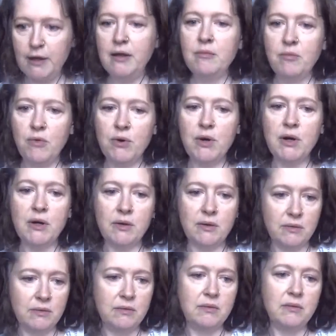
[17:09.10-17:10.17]

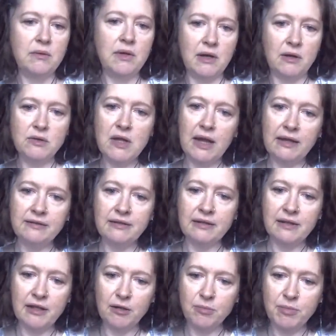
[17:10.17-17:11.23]
more, you know, takes a
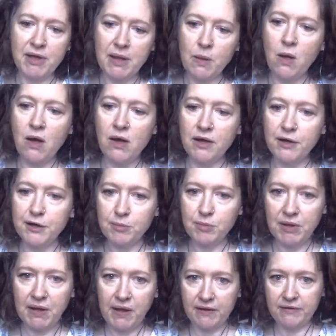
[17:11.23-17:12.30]
little bit longer
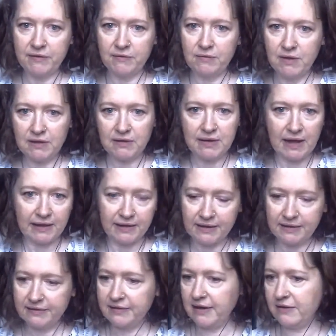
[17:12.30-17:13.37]
because of the
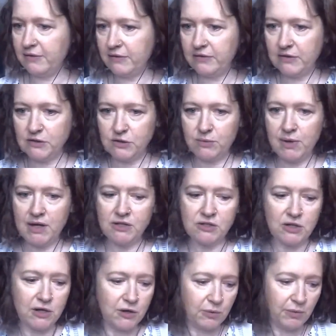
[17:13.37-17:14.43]
delicacy of the
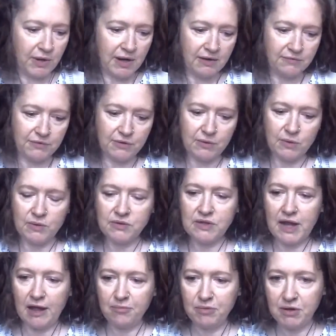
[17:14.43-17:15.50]
situation or whatever is
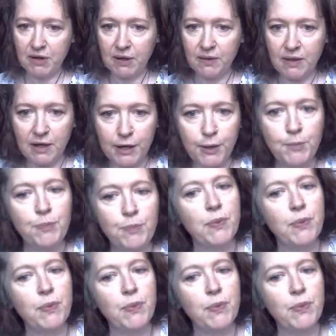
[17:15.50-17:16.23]
happening there.